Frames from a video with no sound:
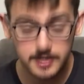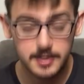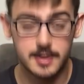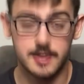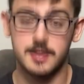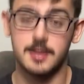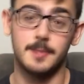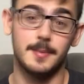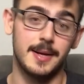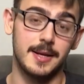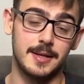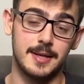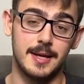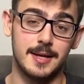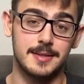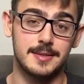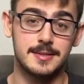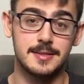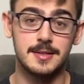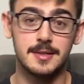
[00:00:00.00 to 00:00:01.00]
look at them, I
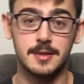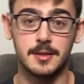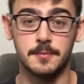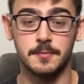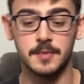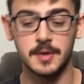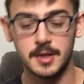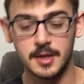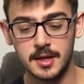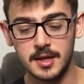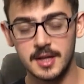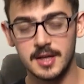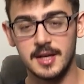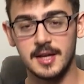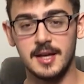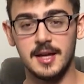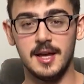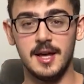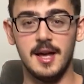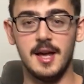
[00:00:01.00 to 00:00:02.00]
can't see them.
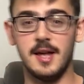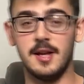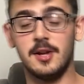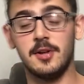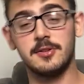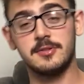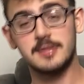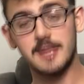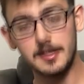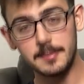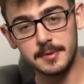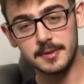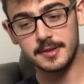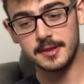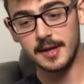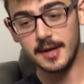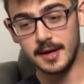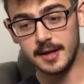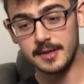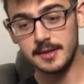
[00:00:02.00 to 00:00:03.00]
And on top of
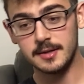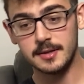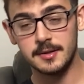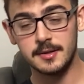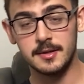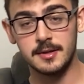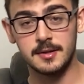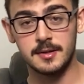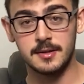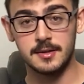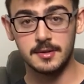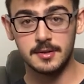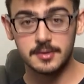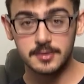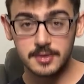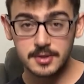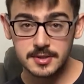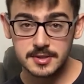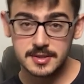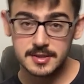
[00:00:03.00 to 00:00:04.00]
that,
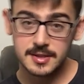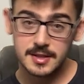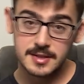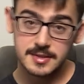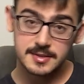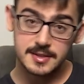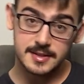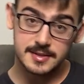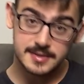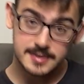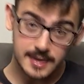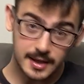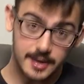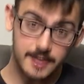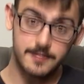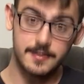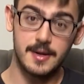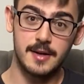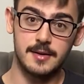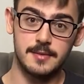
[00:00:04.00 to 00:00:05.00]
there's things inside
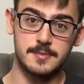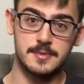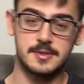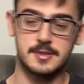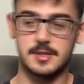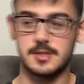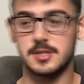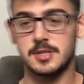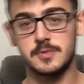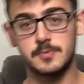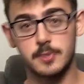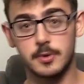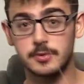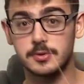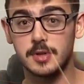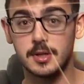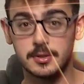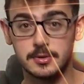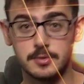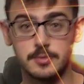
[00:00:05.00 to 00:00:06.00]
of atoms, such as
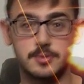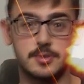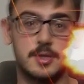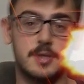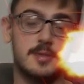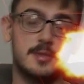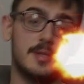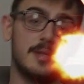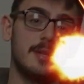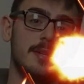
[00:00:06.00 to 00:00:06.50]
protons, neutrons, and